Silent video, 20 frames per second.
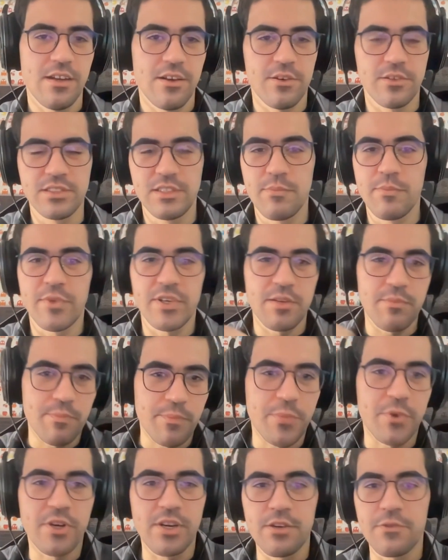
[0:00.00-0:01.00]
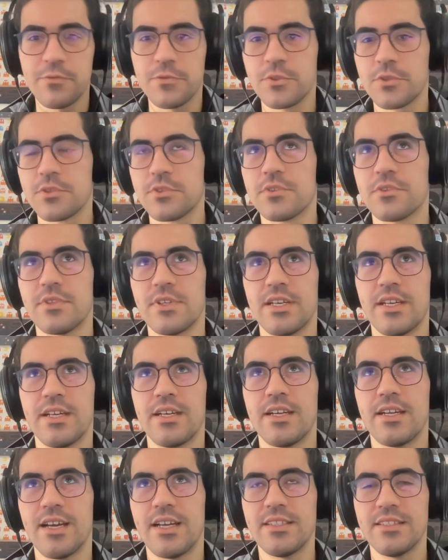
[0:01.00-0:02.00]
all the more powerful
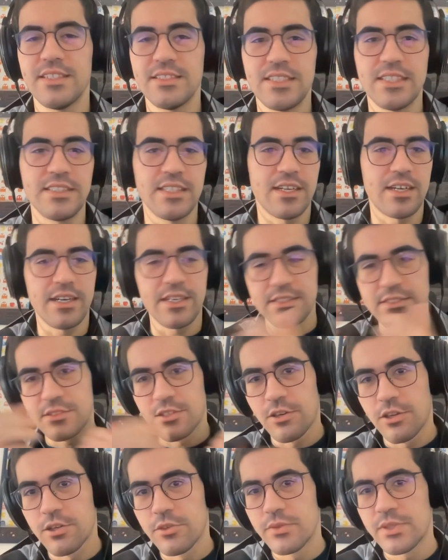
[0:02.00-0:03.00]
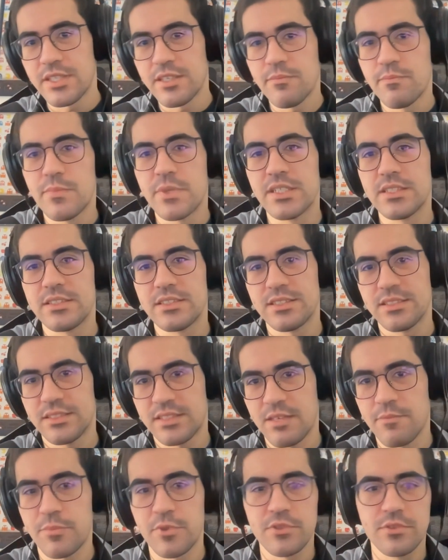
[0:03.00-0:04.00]
ideas that are slower but
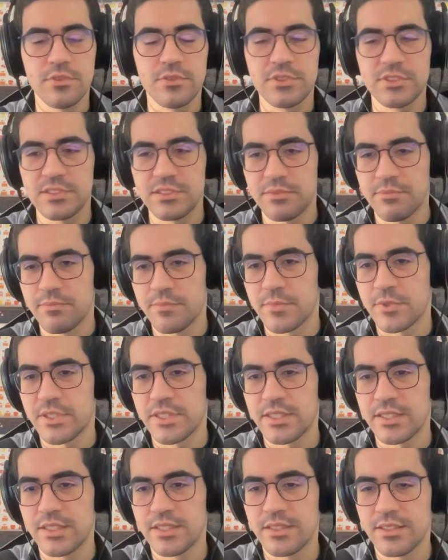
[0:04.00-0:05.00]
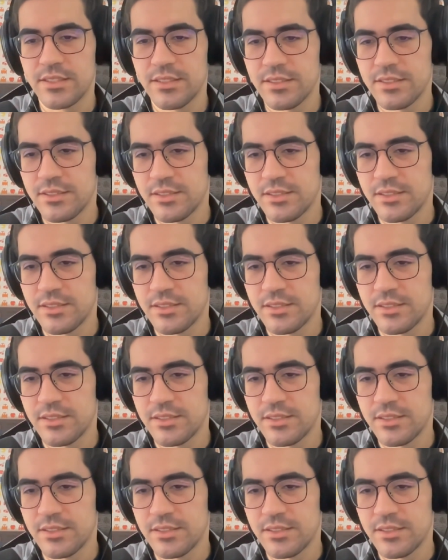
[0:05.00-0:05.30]
can produce more,